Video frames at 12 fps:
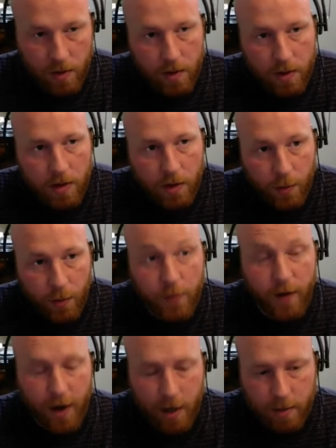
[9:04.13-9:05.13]
through
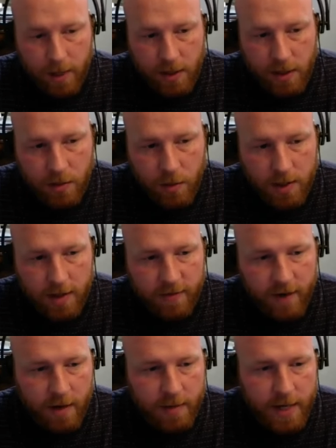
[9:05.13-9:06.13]
Firebase. So we'll say
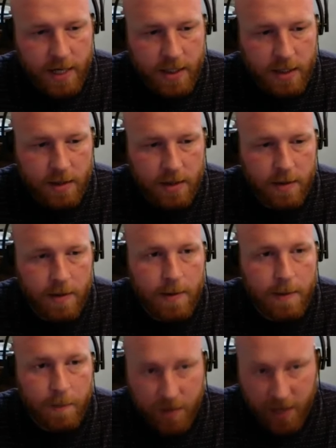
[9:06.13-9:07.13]

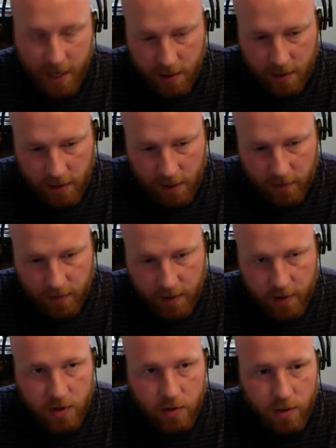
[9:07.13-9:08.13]
Firebase.Cloud
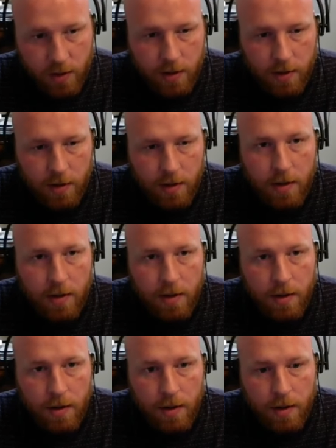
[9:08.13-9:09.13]
Firestore.
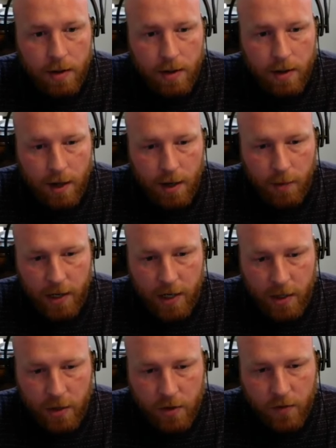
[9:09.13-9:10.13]
We can
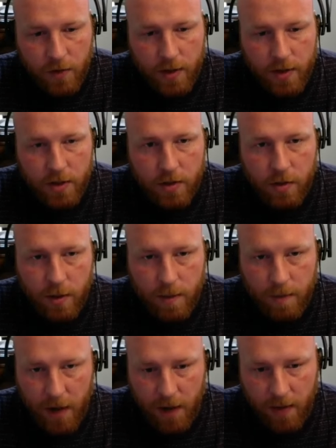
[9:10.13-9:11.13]
use Firestore,
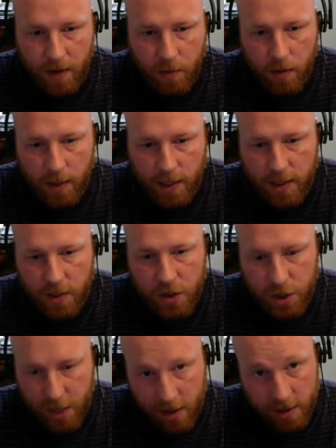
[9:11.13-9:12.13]
and then we'll get its
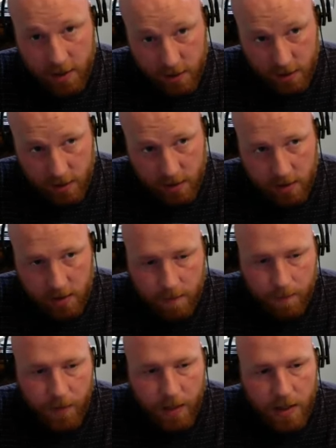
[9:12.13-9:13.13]
shared instance.
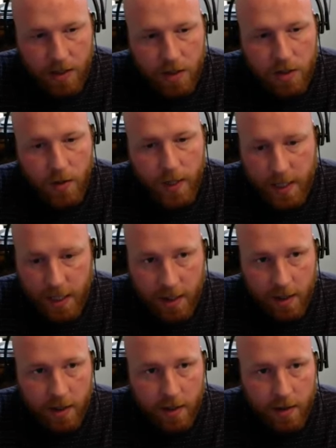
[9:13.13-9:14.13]
So in
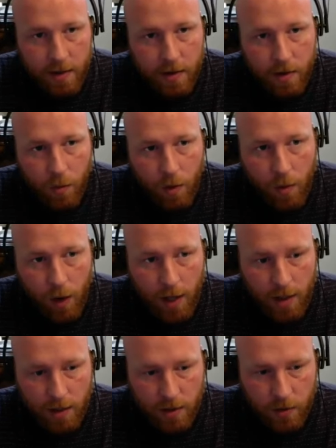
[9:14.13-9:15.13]
here, we
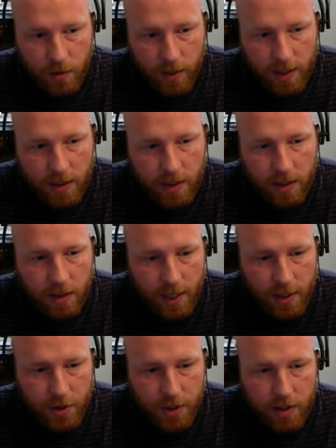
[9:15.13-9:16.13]
want to get the
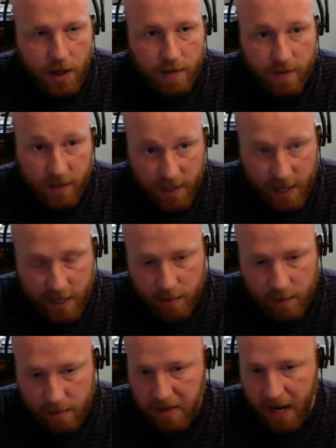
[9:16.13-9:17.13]
collection of the
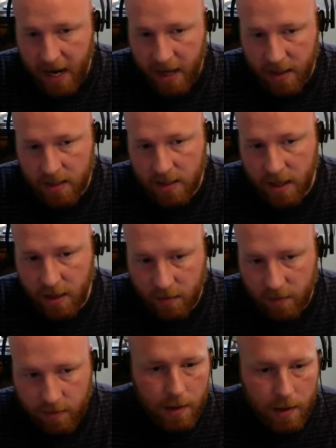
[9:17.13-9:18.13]
document path
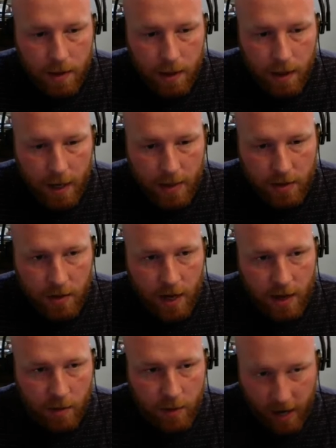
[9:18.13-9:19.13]
itself. And so now
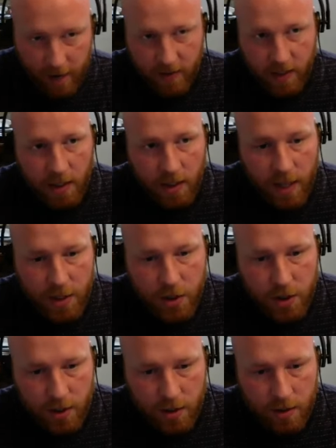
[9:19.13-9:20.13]
that we have the collection,